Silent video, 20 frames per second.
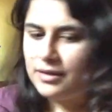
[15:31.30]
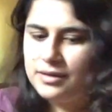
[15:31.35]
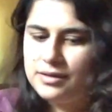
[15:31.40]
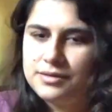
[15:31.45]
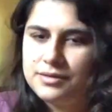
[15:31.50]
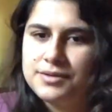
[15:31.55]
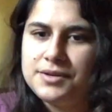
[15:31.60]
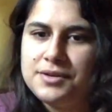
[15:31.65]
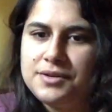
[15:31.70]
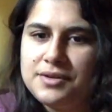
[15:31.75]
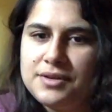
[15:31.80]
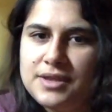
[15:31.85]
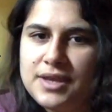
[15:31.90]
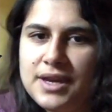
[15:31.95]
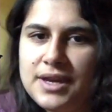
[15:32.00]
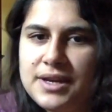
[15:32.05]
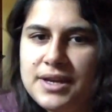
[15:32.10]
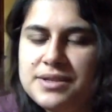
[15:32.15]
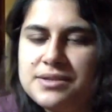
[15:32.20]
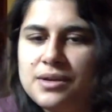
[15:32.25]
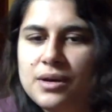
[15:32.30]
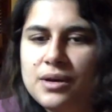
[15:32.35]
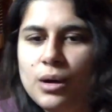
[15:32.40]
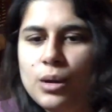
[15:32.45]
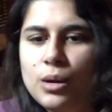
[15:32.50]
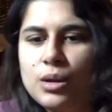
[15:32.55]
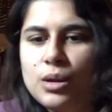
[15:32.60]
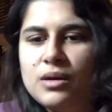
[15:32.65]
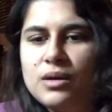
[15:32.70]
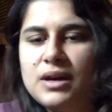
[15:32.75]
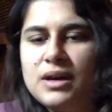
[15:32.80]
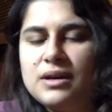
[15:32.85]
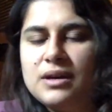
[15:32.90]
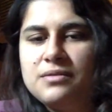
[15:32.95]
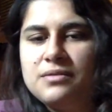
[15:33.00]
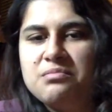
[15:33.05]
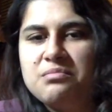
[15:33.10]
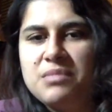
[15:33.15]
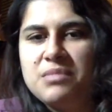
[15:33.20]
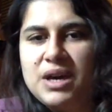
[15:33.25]
So that is all
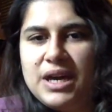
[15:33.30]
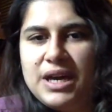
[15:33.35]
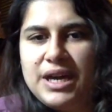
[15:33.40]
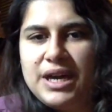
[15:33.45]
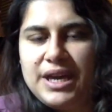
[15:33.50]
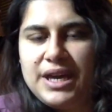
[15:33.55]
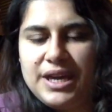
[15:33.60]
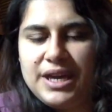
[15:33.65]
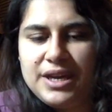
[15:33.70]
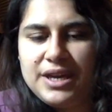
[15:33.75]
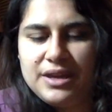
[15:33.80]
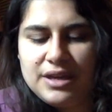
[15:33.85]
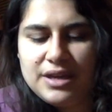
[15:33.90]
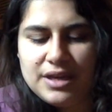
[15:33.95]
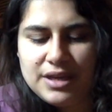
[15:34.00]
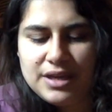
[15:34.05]
of my